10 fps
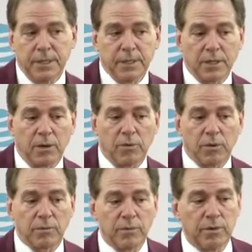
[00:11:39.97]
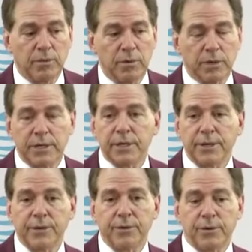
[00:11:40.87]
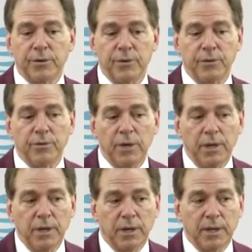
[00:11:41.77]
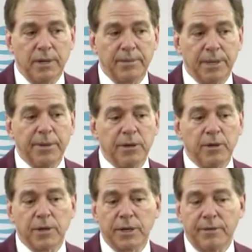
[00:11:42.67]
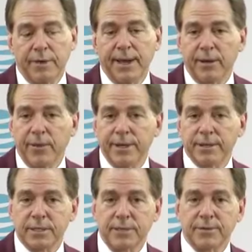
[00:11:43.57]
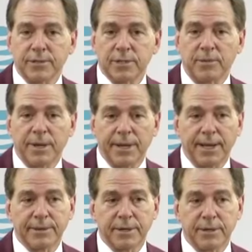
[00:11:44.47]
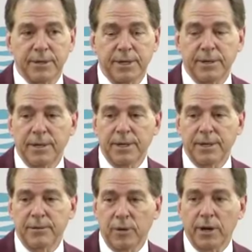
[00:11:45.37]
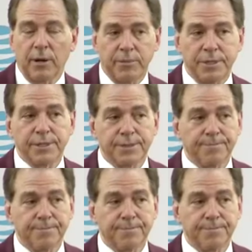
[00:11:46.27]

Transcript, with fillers: you know, we'll, we'll, we'll continue to uh, maybe look and evaluate and see if there's somebody out there that uh, would help us.